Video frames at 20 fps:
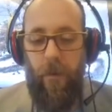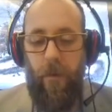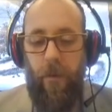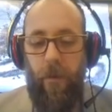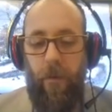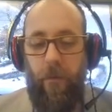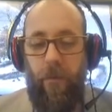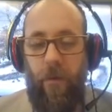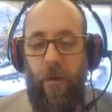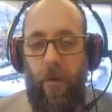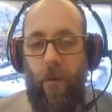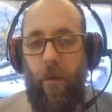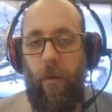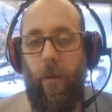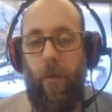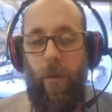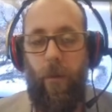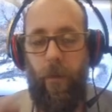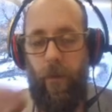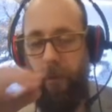So
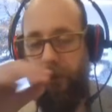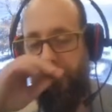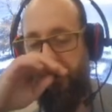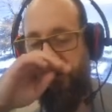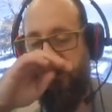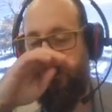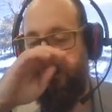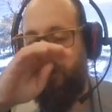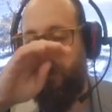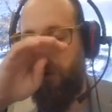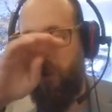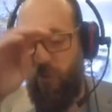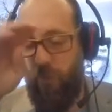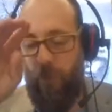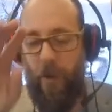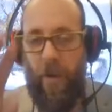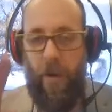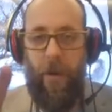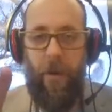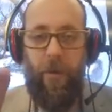push
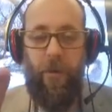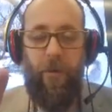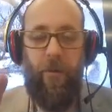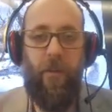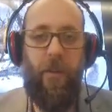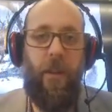pause.